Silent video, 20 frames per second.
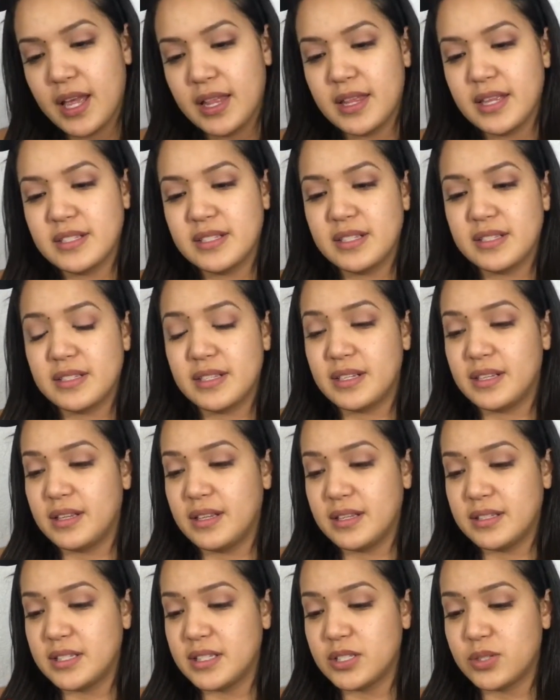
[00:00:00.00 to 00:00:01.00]
This
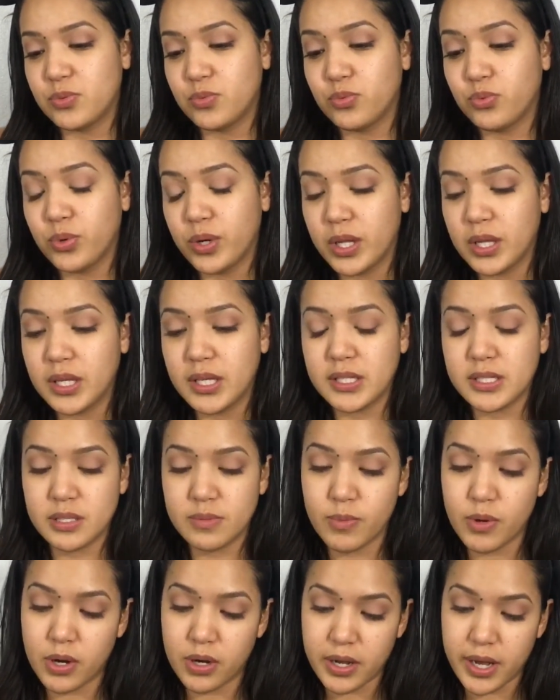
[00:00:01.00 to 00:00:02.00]
is really
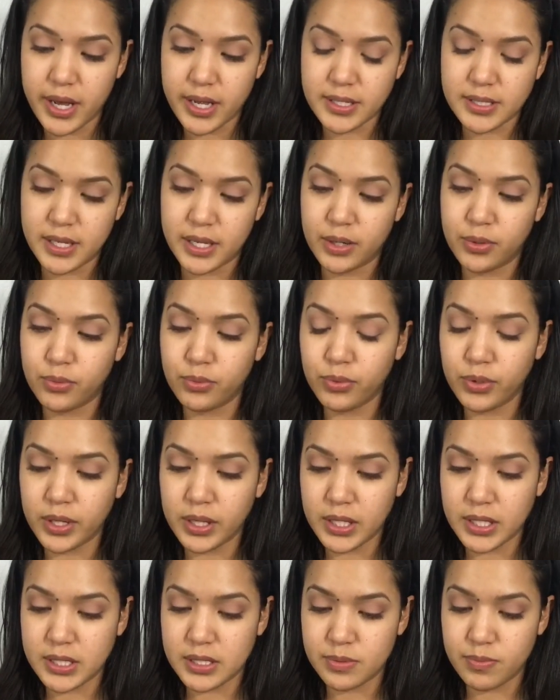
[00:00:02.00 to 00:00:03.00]
small, guys, like
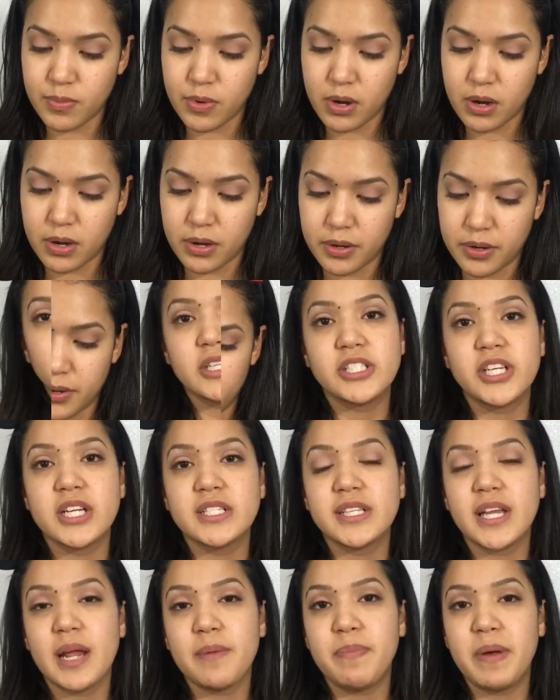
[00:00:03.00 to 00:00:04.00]
really small. The shades
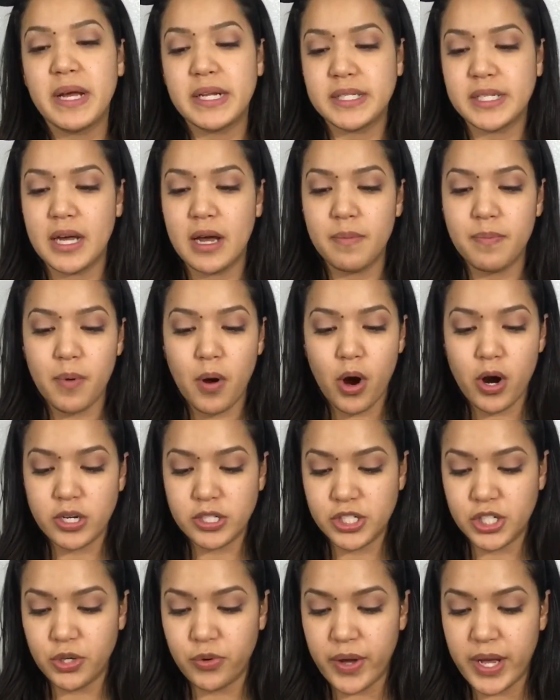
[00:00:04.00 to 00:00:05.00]
that I picked up are
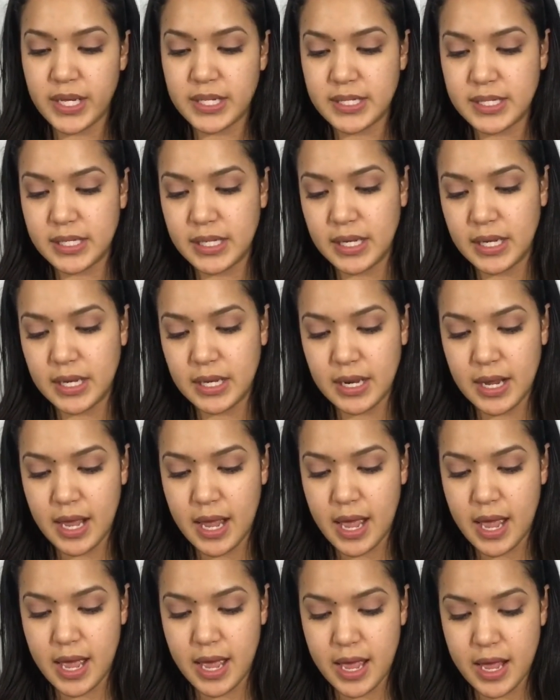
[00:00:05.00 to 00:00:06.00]
218
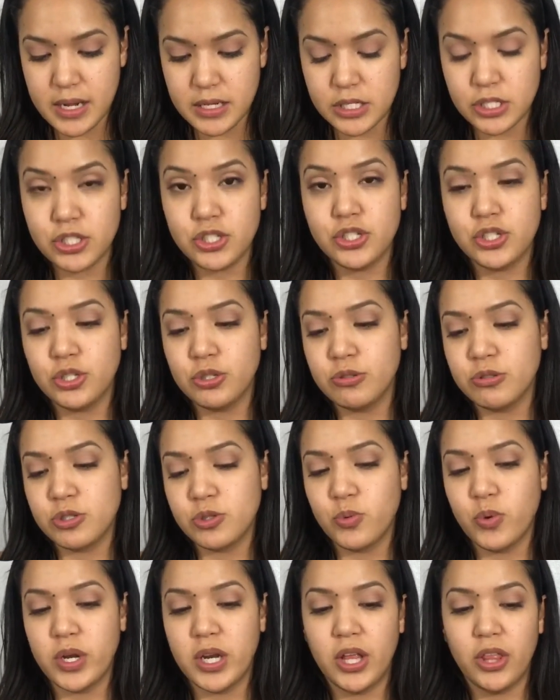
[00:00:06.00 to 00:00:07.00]
and
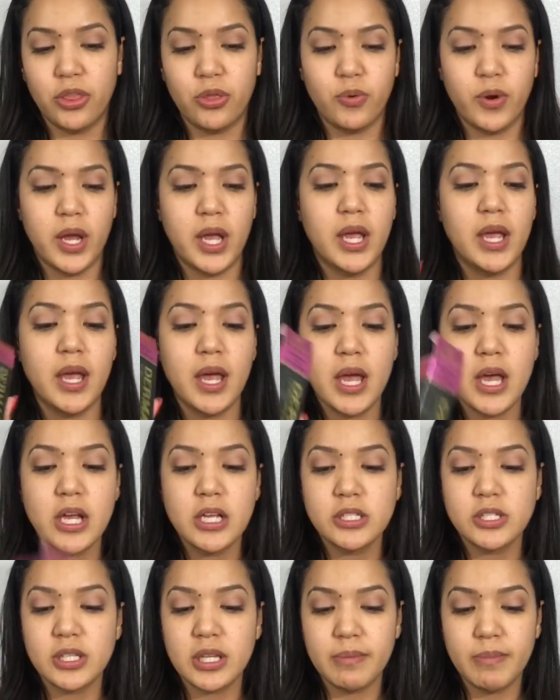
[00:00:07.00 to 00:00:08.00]
223.
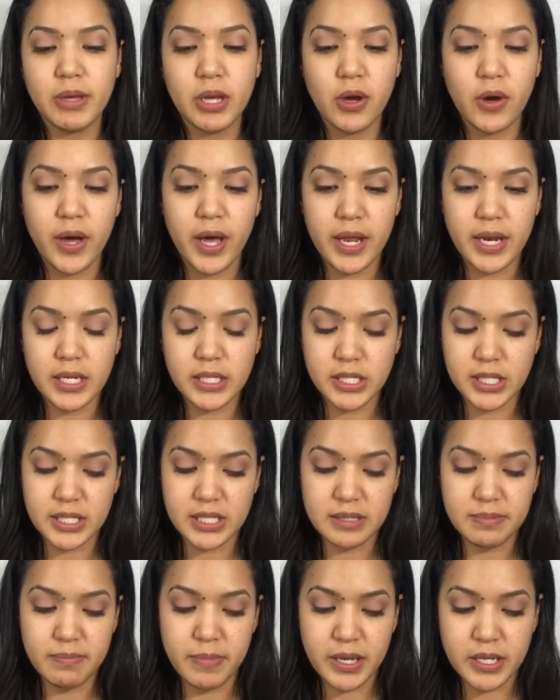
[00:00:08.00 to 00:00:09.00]
So let me go ahead and
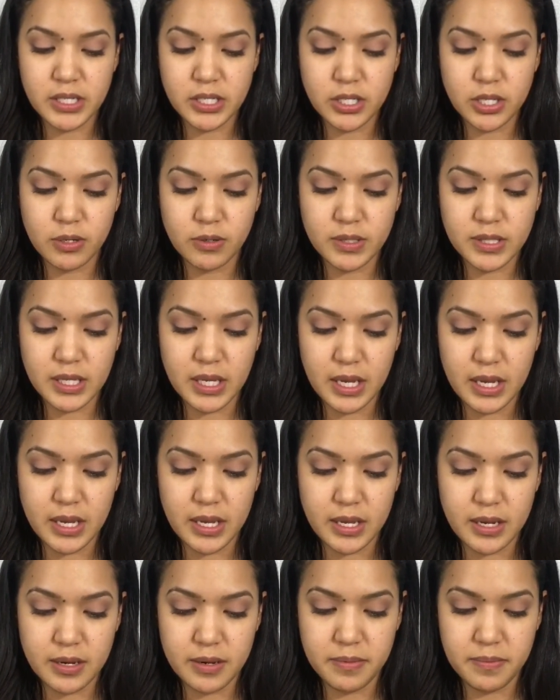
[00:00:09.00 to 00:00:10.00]
just mix those
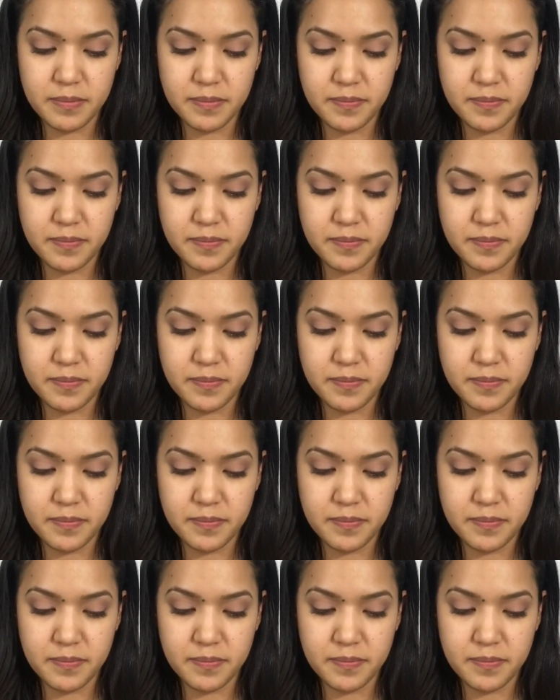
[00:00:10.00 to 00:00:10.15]
in.